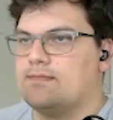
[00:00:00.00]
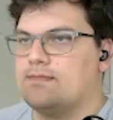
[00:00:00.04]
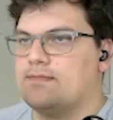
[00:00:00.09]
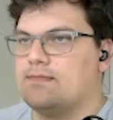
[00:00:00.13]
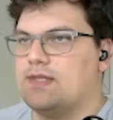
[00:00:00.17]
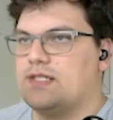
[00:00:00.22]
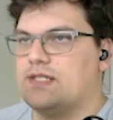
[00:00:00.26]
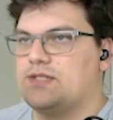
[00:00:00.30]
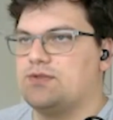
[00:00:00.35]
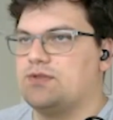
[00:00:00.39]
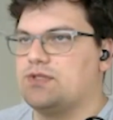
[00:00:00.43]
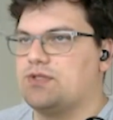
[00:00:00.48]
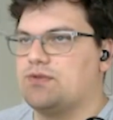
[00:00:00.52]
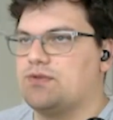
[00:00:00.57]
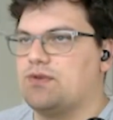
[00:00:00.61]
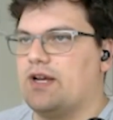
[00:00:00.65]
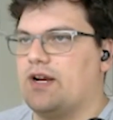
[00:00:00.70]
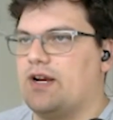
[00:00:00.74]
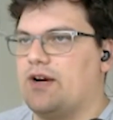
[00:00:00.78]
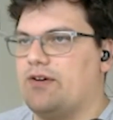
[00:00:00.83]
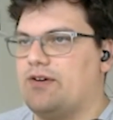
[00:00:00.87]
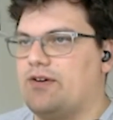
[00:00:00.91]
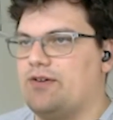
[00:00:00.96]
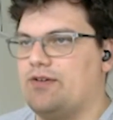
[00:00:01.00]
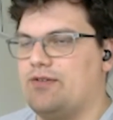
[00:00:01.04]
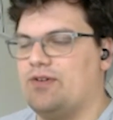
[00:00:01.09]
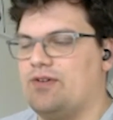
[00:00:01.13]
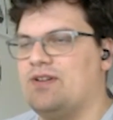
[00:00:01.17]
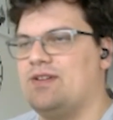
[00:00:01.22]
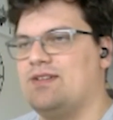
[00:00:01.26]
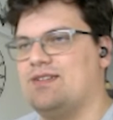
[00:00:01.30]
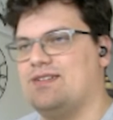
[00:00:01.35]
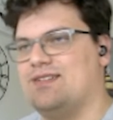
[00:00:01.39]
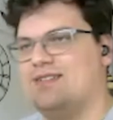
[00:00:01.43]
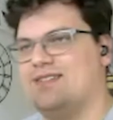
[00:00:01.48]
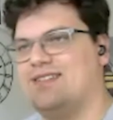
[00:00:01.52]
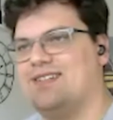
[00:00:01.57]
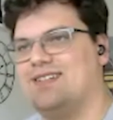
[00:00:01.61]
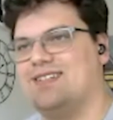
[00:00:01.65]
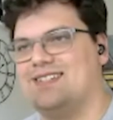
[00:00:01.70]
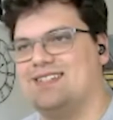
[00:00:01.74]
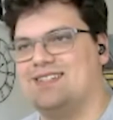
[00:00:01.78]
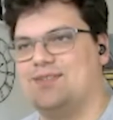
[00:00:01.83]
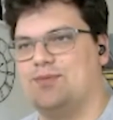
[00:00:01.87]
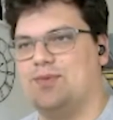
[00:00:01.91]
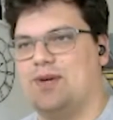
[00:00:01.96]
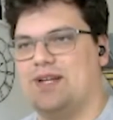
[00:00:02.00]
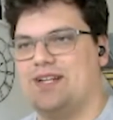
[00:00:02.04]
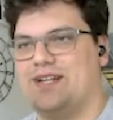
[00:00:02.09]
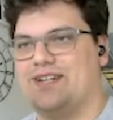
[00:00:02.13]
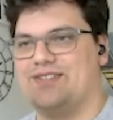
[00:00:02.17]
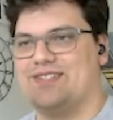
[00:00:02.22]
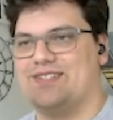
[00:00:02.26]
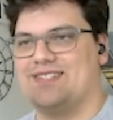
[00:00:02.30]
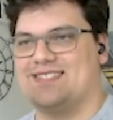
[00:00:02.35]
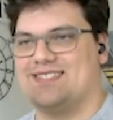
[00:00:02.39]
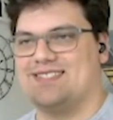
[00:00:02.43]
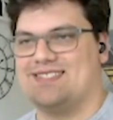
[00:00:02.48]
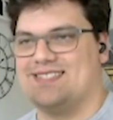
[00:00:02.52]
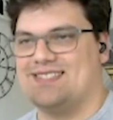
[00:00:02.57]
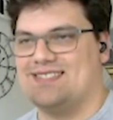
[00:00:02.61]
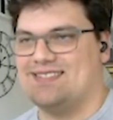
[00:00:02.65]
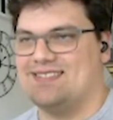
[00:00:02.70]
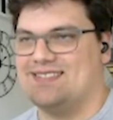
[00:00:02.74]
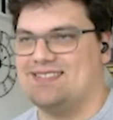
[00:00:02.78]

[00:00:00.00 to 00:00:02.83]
This was the wrong error. Way to do this.